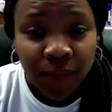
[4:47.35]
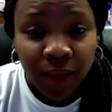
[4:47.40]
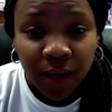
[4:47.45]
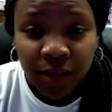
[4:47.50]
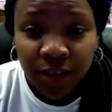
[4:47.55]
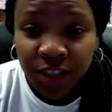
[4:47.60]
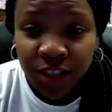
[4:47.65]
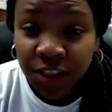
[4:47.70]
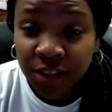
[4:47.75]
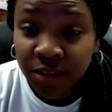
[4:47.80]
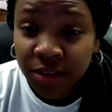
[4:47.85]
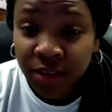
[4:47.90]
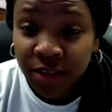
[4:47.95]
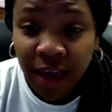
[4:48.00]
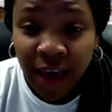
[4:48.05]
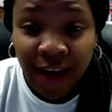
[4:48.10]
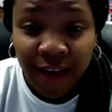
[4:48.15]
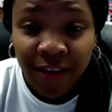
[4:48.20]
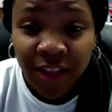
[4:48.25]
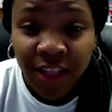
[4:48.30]
just
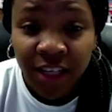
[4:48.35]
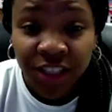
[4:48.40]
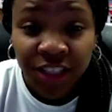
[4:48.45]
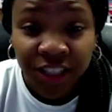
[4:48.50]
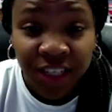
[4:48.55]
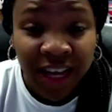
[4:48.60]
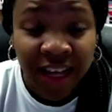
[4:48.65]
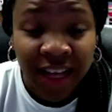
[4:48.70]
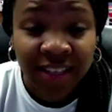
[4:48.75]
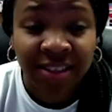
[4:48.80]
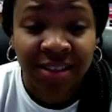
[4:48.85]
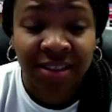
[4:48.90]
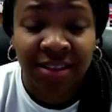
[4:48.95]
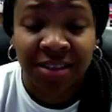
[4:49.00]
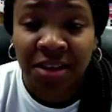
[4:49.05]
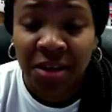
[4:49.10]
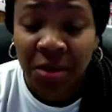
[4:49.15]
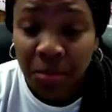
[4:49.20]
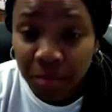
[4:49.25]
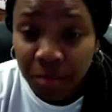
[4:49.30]
having a chance to
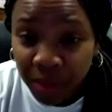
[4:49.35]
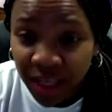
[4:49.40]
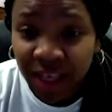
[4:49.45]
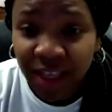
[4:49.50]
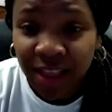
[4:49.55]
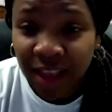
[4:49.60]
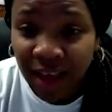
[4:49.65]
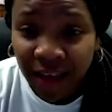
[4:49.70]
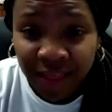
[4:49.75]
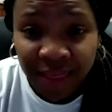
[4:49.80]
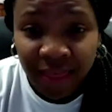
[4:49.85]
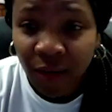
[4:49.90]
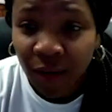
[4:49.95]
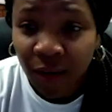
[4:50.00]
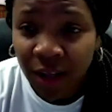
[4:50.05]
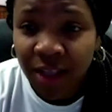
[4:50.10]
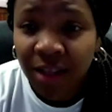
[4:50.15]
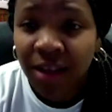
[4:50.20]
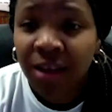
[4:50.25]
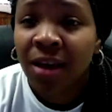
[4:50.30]
compete. I
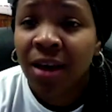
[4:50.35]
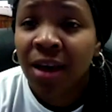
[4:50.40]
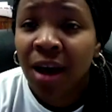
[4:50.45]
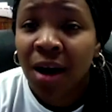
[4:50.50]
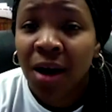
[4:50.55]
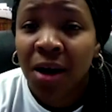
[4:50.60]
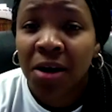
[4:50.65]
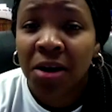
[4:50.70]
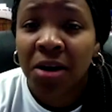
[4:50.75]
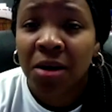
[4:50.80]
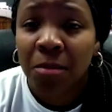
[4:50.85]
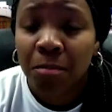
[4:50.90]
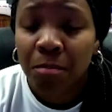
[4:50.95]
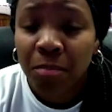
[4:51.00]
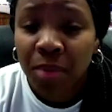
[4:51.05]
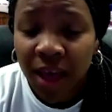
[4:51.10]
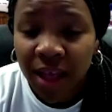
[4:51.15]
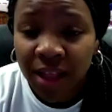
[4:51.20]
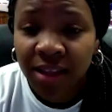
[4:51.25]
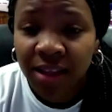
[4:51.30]
thought our
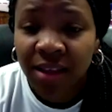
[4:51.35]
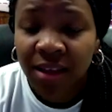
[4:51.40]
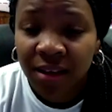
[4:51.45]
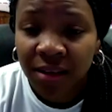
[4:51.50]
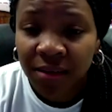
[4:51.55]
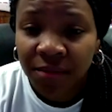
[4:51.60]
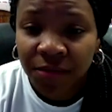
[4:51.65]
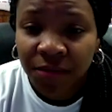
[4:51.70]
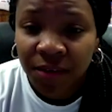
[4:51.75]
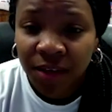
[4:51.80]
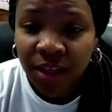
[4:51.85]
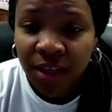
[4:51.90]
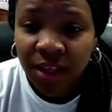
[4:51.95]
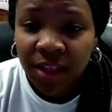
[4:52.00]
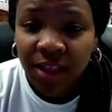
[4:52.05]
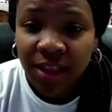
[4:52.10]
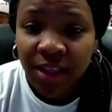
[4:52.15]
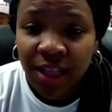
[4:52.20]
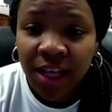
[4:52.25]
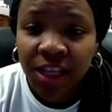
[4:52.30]
competitive
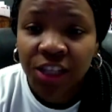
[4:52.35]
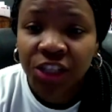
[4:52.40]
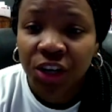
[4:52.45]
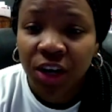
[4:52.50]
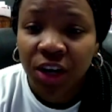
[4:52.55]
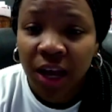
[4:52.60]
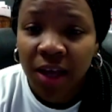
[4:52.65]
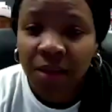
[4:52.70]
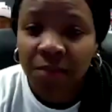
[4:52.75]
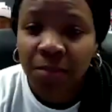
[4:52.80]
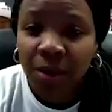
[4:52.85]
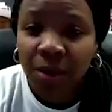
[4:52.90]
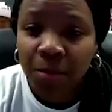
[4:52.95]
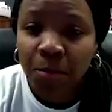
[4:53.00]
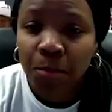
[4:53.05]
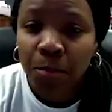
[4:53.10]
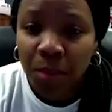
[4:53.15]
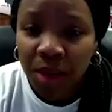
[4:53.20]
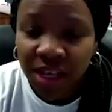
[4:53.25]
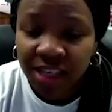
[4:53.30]
nature had
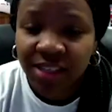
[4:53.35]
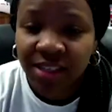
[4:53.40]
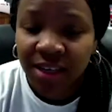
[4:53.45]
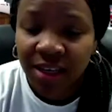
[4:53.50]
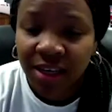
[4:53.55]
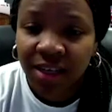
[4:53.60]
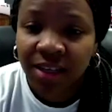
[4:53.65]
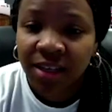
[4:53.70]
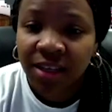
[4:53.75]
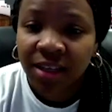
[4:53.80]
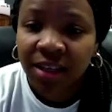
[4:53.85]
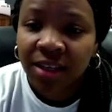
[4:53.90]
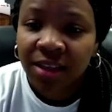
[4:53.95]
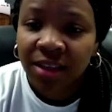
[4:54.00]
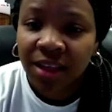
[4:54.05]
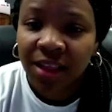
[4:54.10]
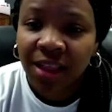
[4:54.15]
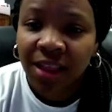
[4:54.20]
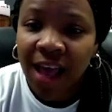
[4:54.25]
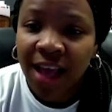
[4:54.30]
been missing
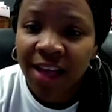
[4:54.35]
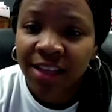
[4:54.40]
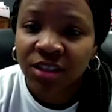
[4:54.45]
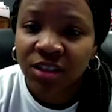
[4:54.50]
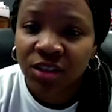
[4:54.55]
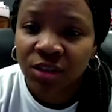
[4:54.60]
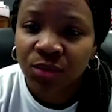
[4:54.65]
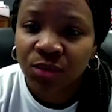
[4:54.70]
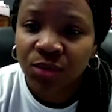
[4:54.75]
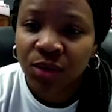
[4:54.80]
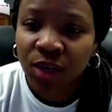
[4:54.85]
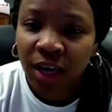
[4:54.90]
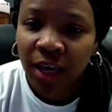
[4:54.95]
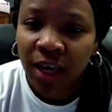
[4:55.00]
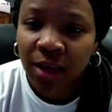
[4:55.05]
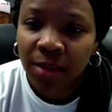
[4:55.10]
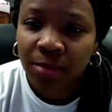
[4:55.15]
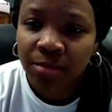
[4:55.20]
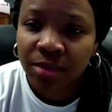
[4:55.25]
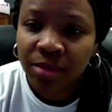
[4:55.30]
the last two
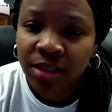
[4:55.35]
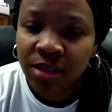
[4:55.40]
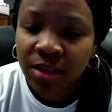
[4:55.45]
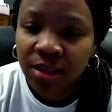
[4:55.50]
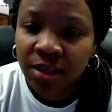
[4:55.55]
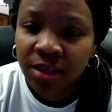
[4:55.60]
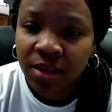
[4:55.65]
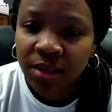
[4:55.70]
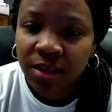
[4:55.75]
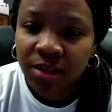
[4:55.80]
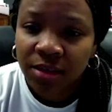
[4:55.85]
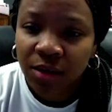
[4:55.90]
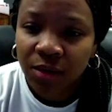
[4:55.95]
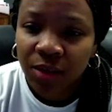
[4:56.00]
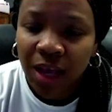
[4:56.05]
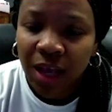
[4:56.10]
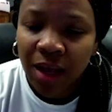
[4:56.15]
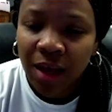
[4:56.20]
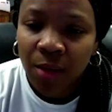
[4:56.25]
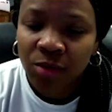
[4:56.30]
games, so
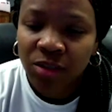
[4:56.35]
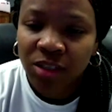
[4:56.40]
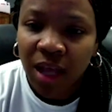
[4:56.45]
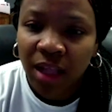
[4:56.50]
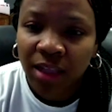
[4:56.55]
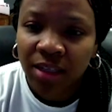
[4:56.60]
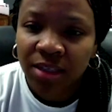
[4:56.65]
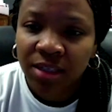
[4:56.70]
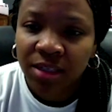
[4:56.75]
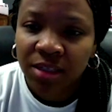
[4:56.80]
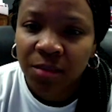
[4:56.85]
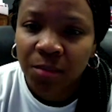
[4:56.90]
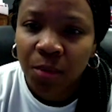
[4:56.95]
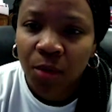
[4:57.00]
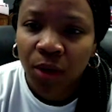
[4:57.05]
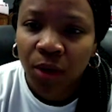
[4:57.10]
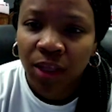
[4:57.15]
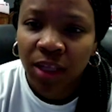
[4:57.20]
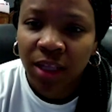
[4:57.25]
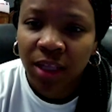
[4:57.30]
that I was kind of
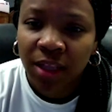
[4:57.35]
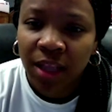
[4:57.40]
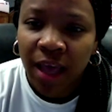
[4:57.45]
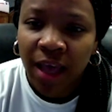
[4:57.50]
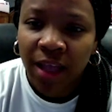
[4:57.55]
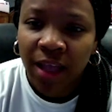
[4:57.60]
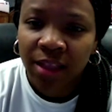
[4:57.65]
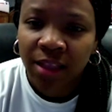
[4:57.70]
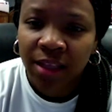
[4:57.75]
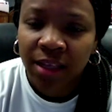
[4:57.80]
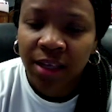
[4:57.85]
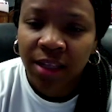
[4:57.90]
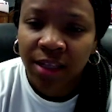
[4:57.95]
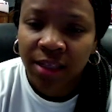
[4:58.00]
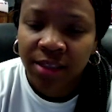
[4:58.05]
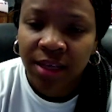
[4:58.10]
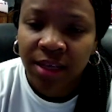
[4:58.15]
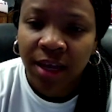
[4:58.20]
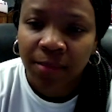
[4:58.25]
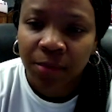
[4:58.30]
disappointed in that and needed
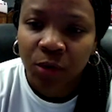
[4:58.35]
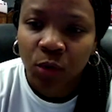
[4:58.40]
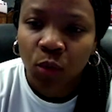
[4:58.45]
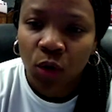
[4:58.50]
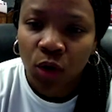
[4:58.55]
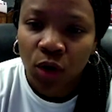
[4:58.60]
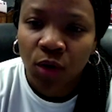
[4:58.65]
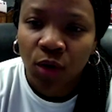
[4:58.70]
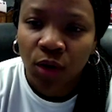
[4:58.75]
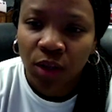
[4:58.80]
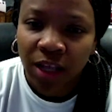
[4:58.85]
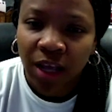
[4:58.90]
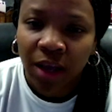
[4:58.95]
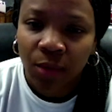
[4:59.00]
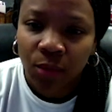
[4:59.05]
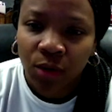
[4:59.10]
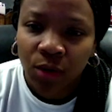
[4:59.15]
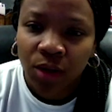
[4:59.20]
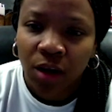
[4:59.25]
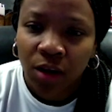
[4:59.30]
time to work on that
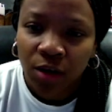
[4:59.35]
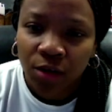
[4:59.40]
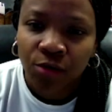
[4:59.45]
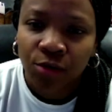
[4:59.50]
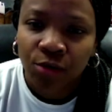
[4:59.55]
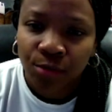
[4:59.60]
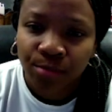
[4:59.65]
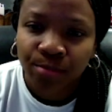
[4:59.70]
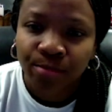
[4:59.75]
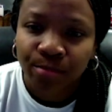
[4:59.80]
with our group.